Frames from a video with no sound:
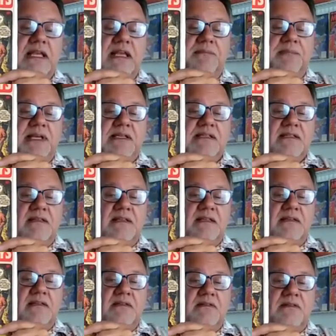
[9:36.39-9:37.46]
And
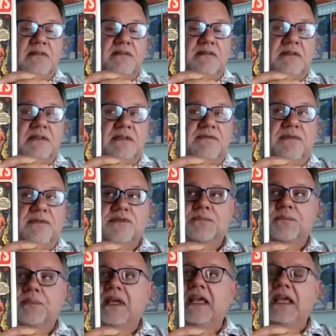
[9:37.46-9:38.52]
basically the
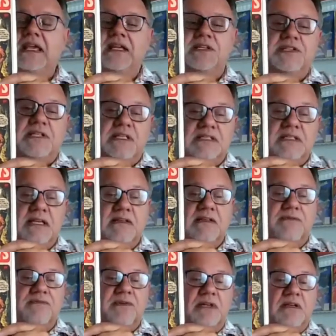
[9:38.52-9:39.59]
first page inside the
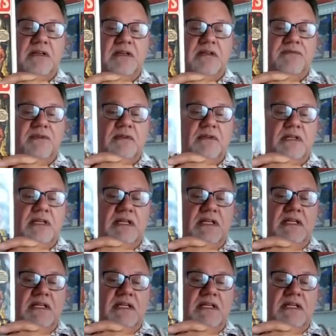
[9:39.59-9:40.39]
front cover